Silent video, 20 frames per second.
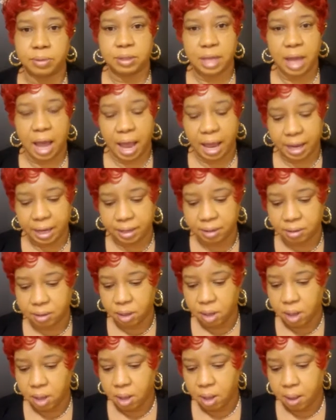
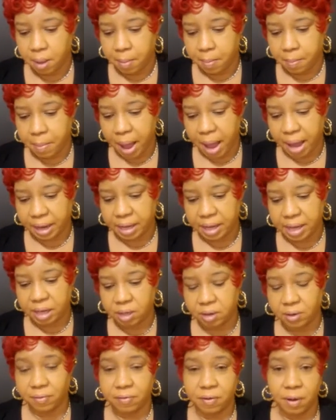Died back
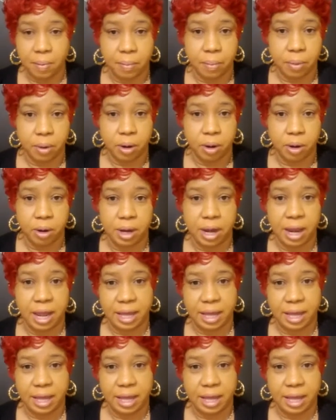in November